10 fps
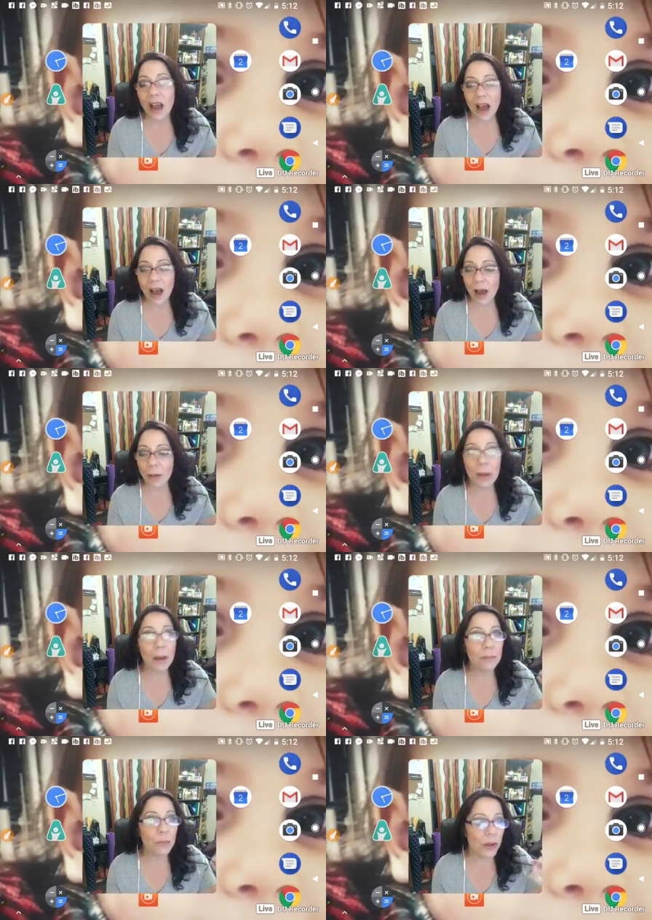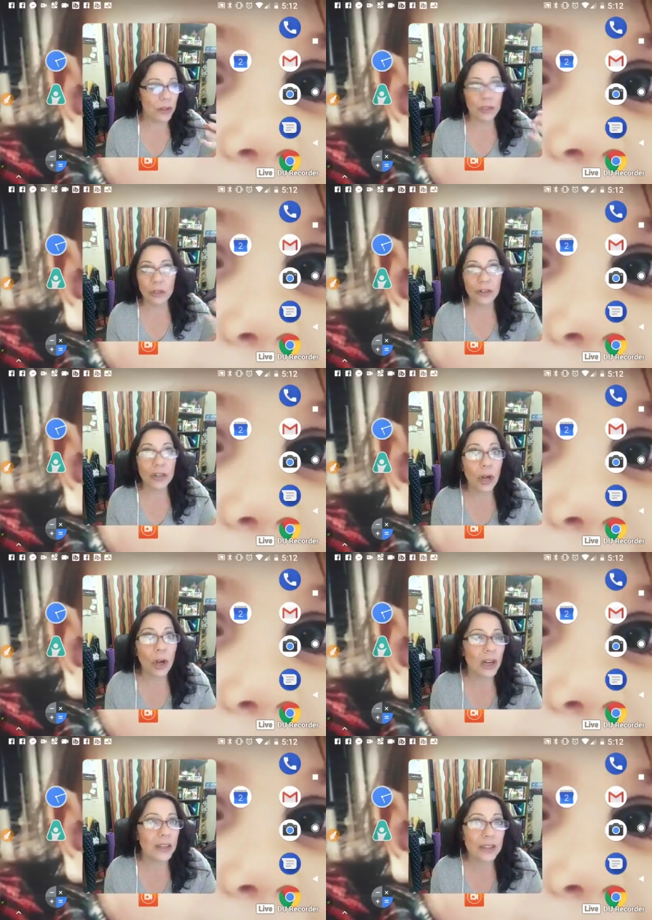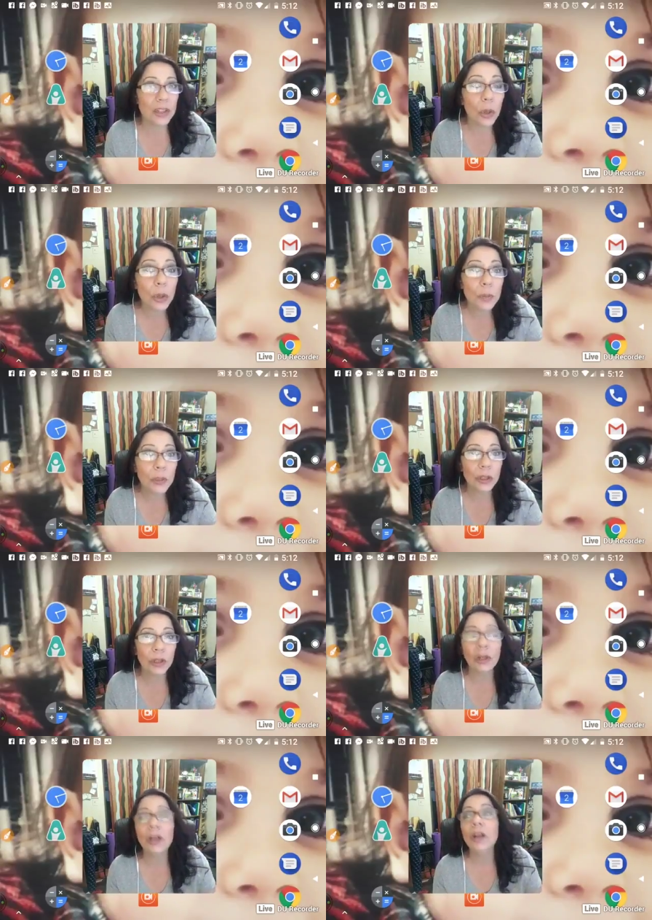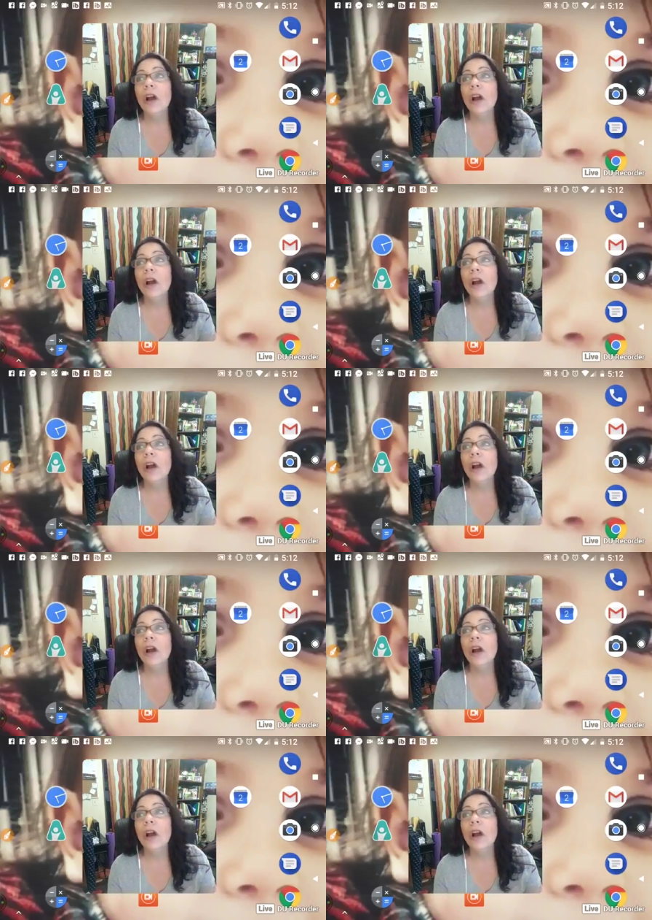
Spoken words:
whether you're a solopreneur,